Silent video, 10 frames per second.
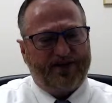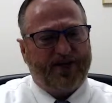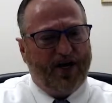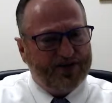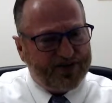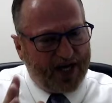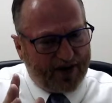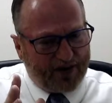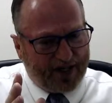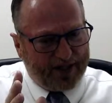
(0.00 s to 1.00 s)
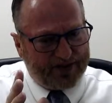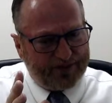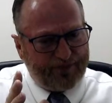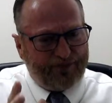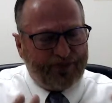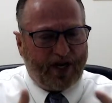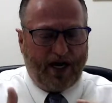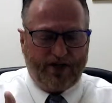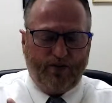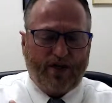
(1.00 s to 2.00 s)
On Saturdays, I
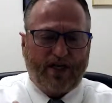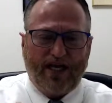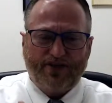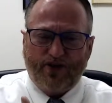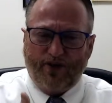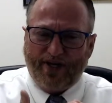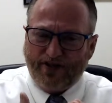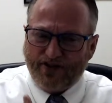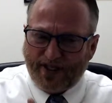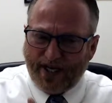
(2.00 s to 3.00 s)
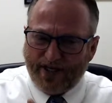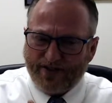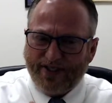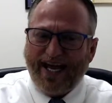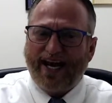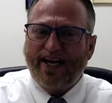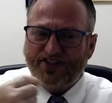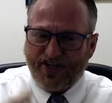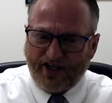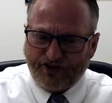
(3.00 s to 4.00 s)
do a class called Education
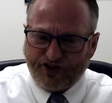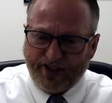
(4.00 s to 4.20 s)
Analyzation.